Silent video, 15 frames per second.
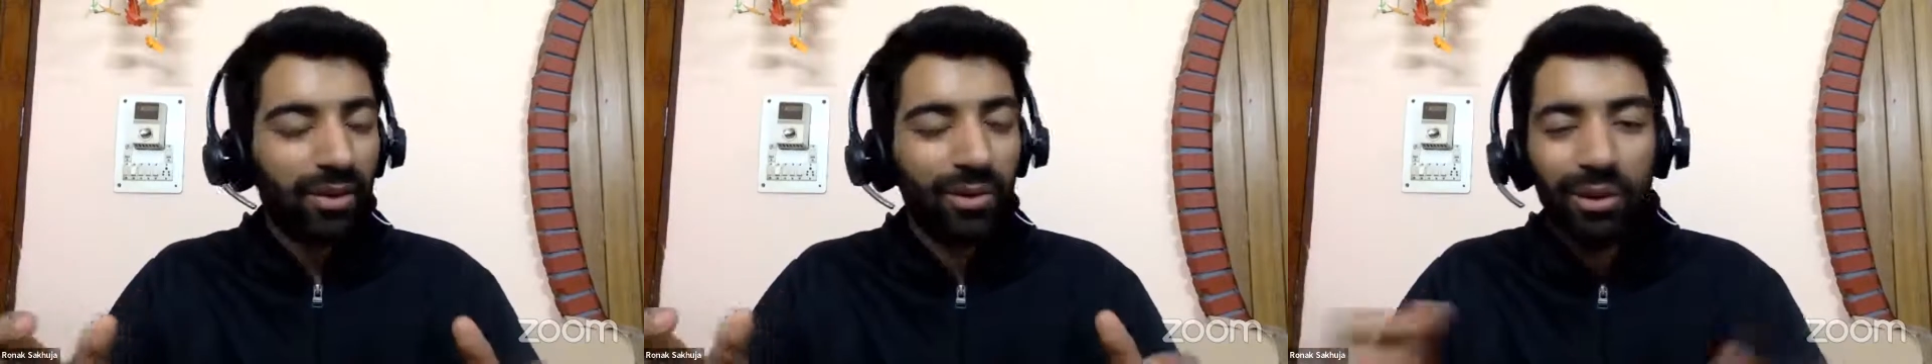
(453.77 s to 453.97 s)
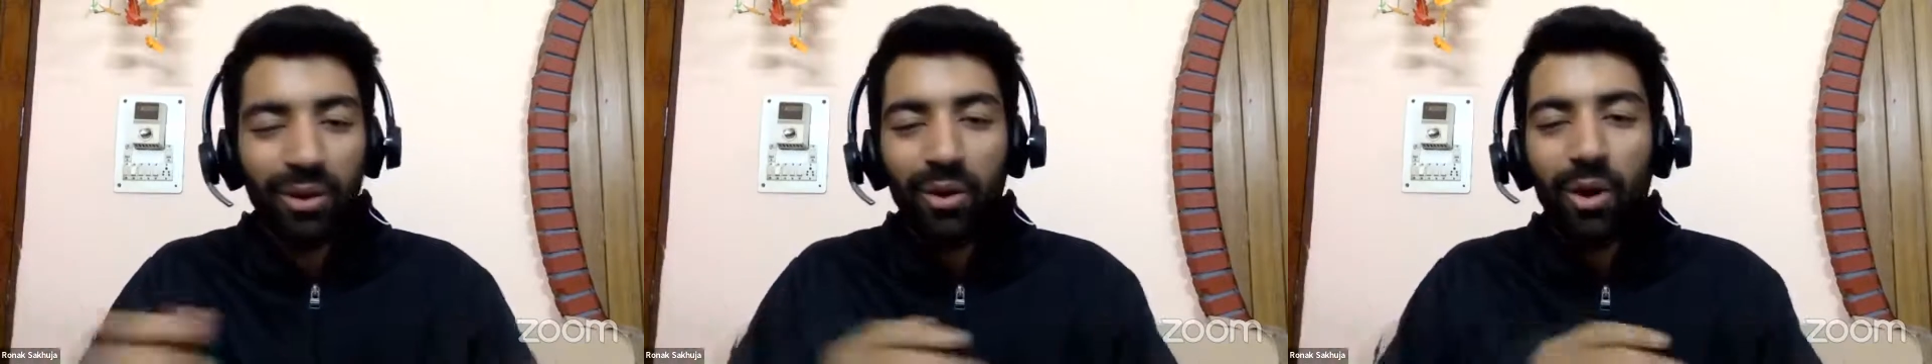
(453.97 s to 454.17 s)

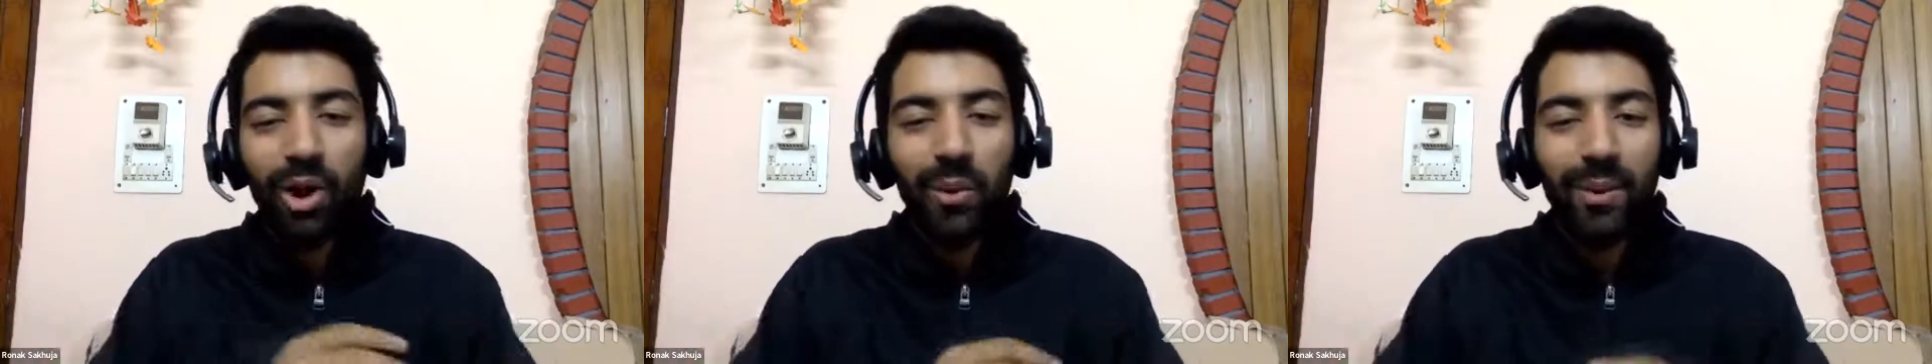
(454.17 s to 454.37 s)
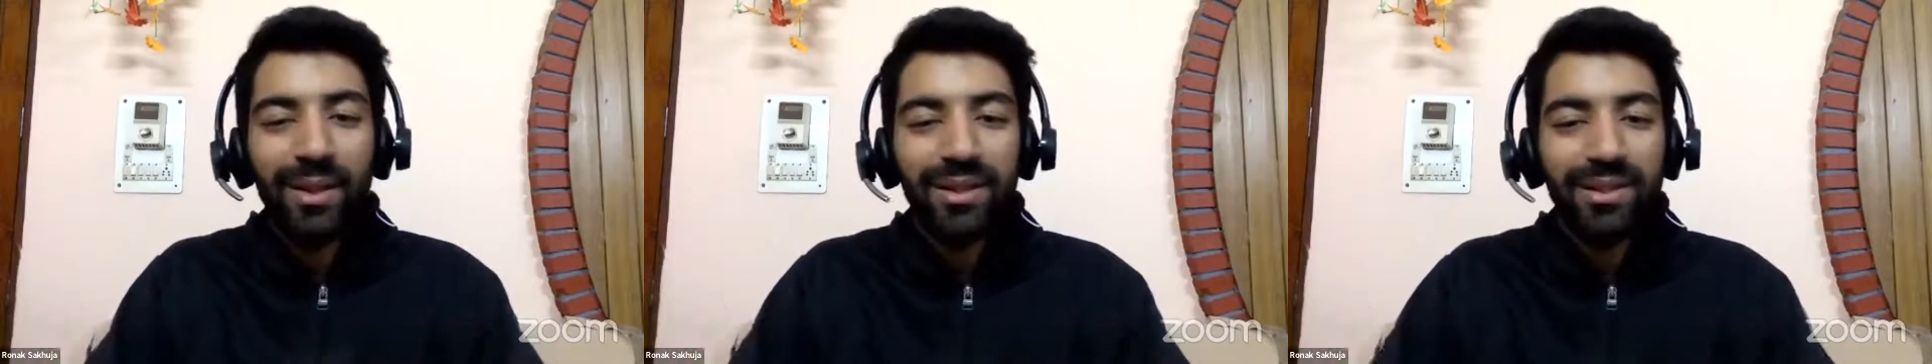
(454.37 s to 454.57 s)
You're
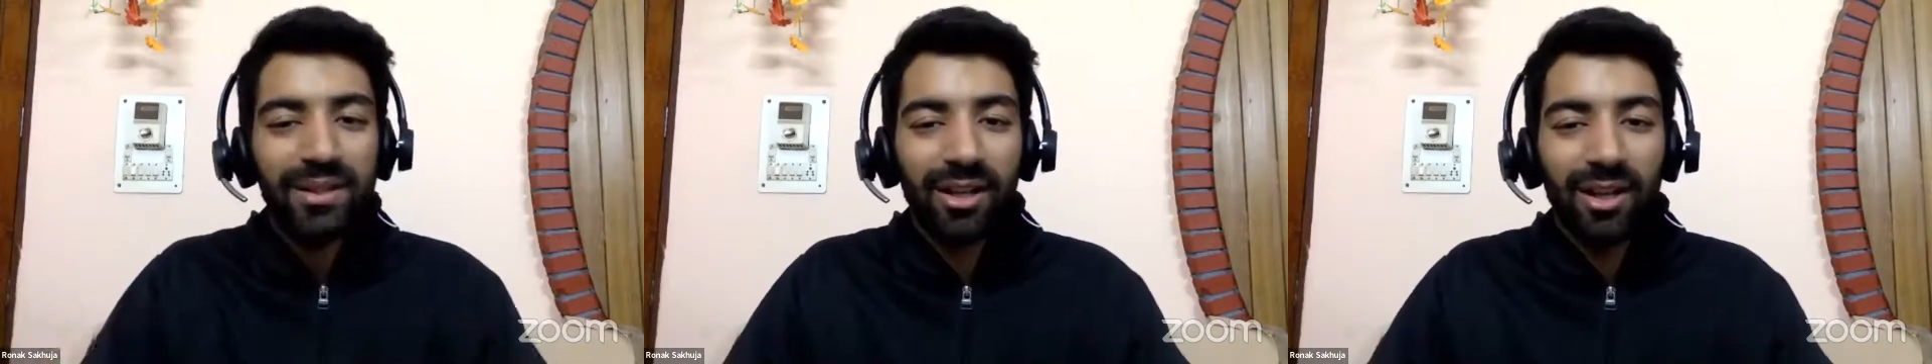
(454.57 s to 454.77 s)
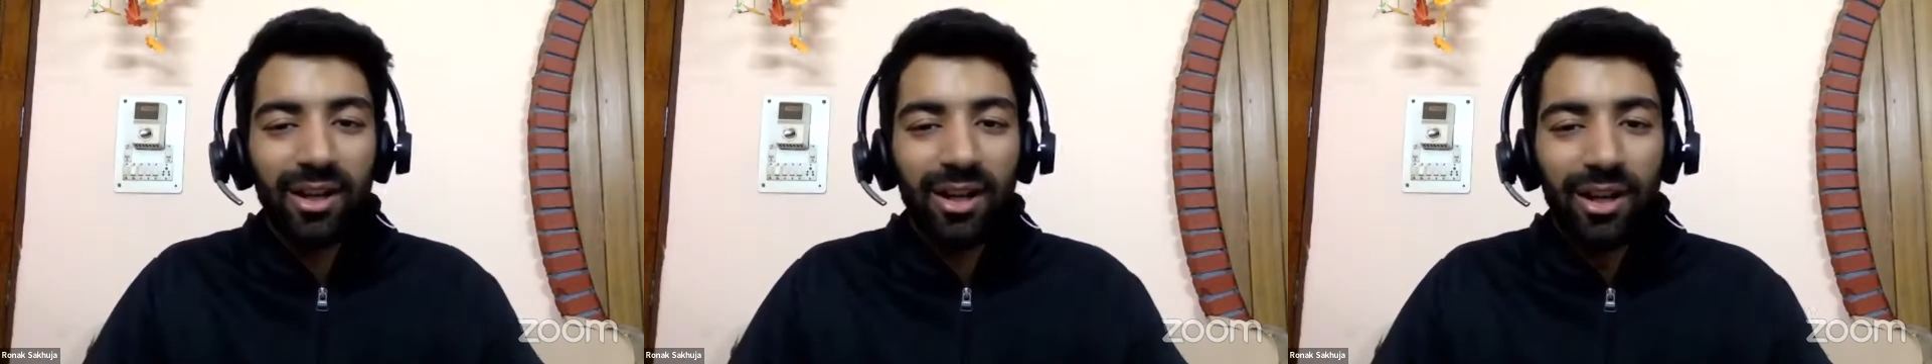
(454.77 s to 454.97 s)
always
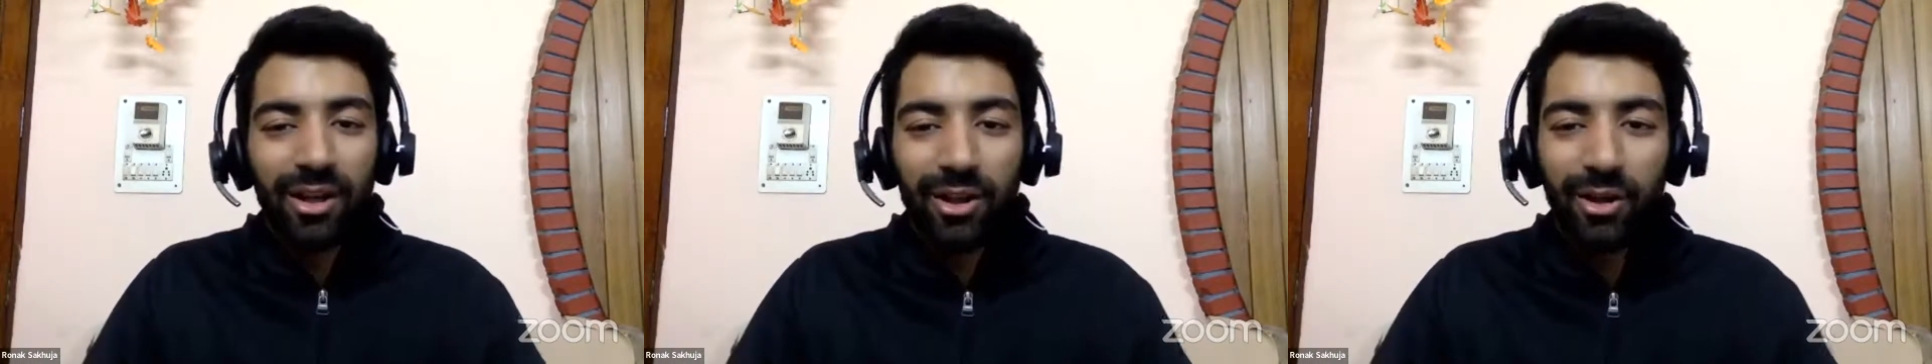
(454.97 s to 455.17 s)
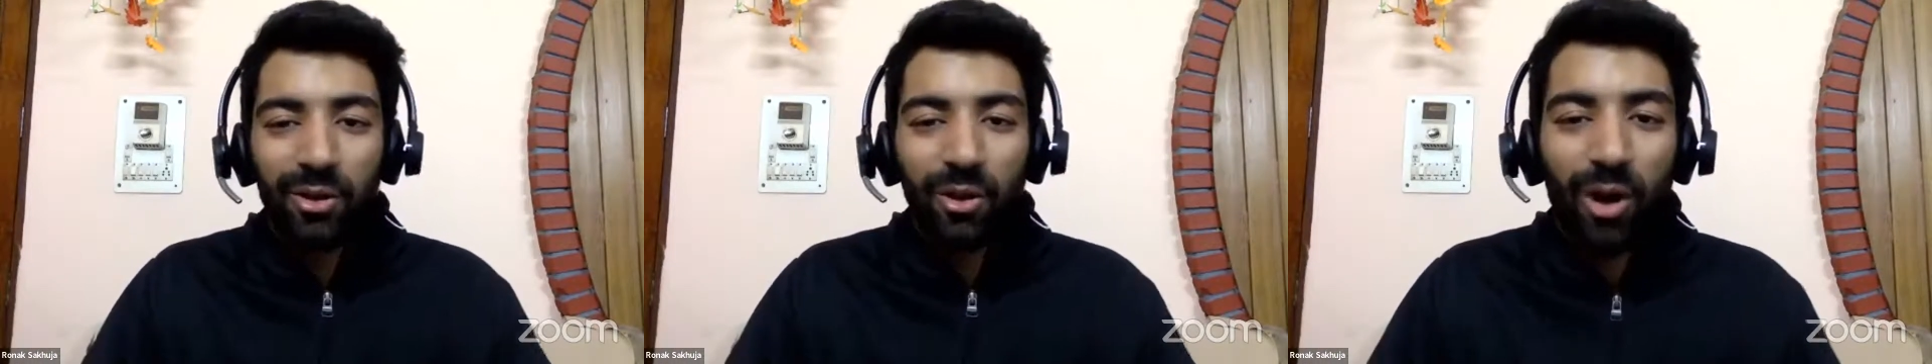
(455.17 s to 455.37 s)

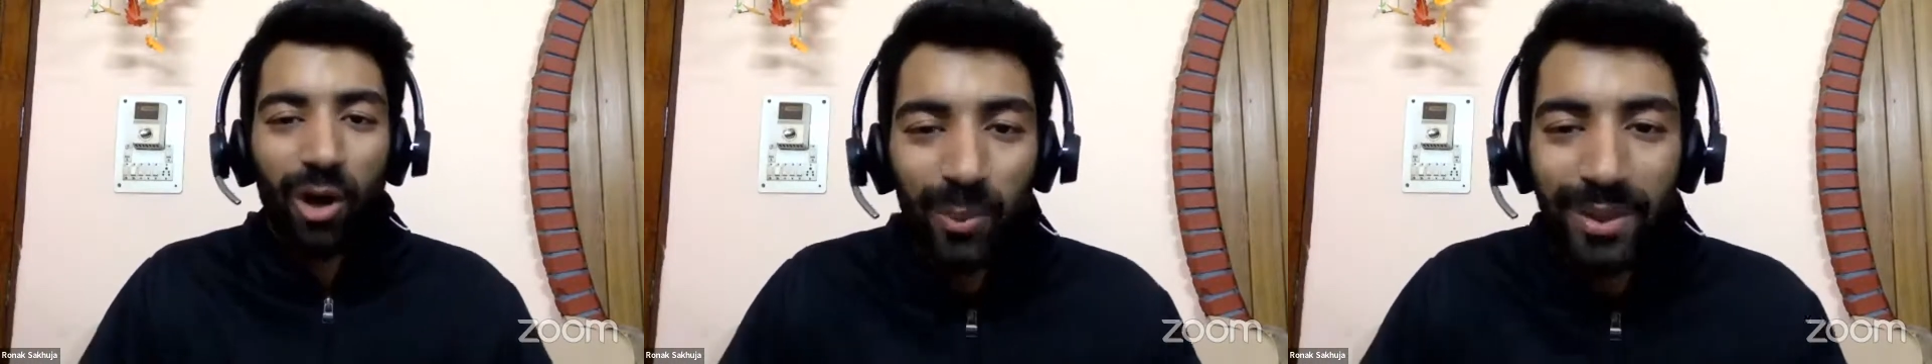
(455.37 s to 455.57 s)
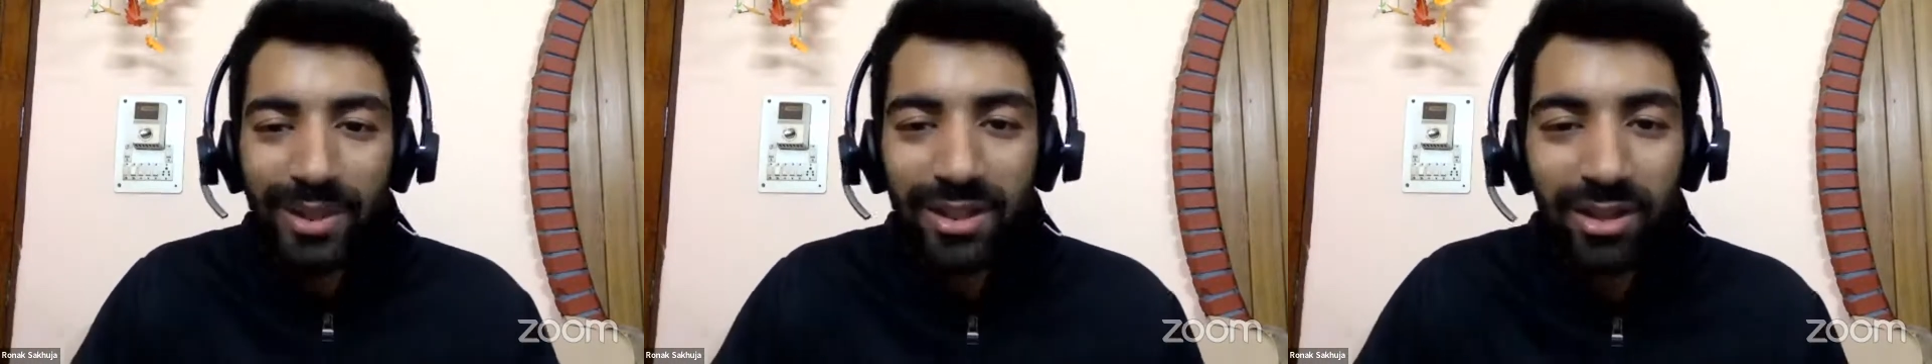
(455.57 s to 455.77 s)

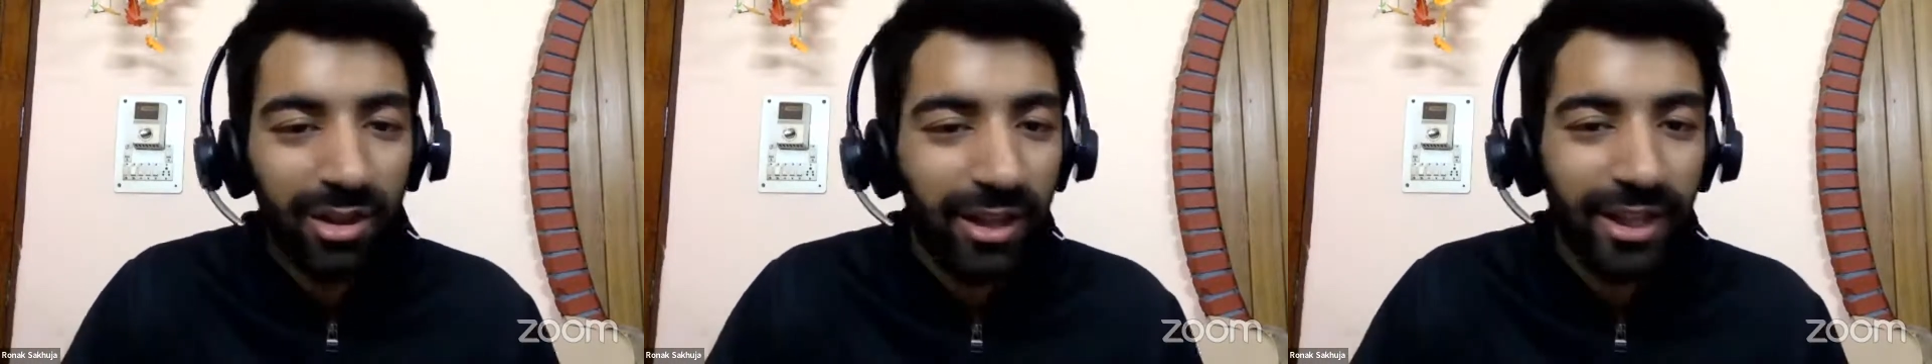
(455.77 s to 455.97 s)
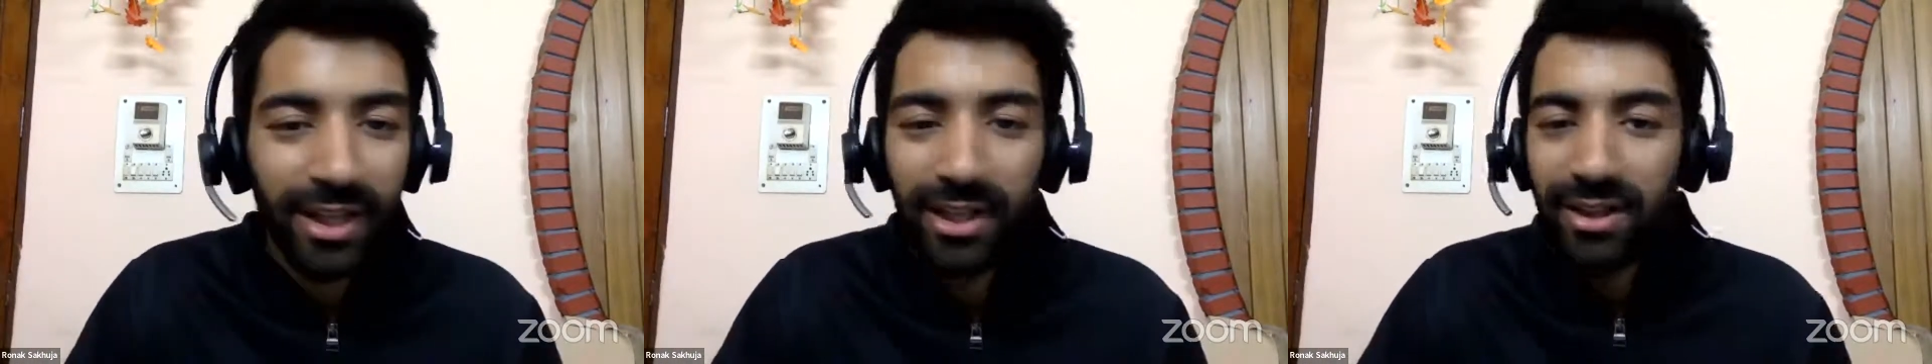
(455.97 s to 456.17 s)
learning,